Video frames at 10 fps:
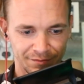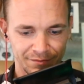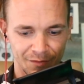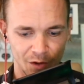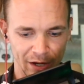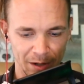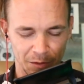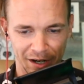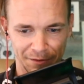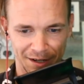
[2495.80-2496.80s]
Okay, we're
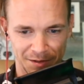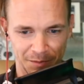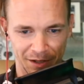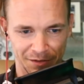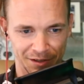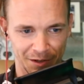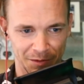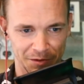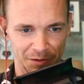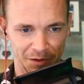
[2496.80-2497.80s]
gonna find someone else to loan
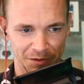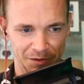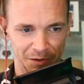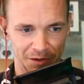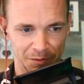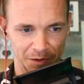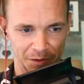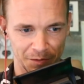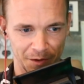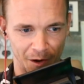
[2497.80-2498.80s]
to. Those girls,
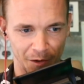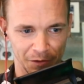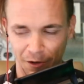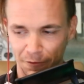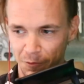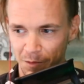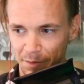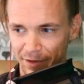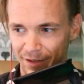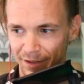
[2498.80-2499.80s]
all those colorful
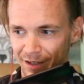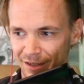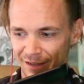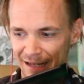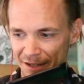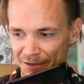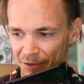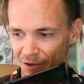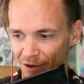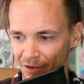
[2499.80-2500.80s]
women didn't last very
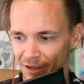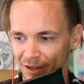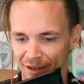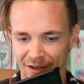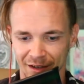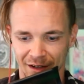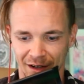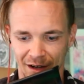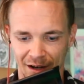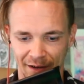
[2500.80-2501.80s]
long.
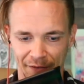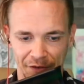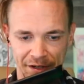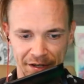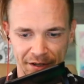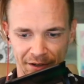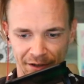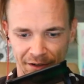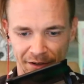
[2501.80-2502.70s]
Let's see here.